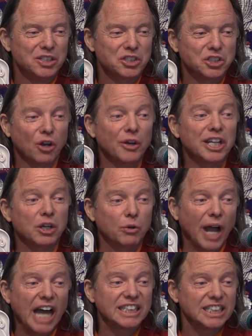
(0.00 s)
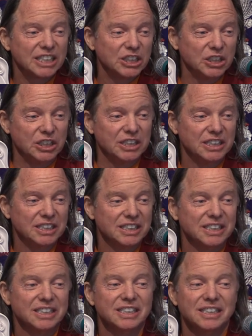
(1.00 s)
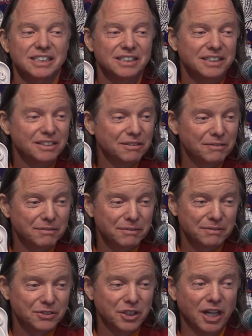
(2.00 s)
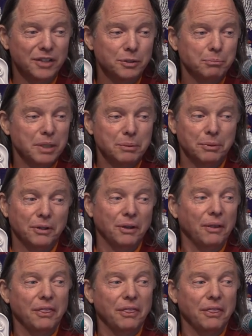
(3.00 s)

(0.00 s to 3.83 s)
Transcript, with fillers: Showing gratitude to other people.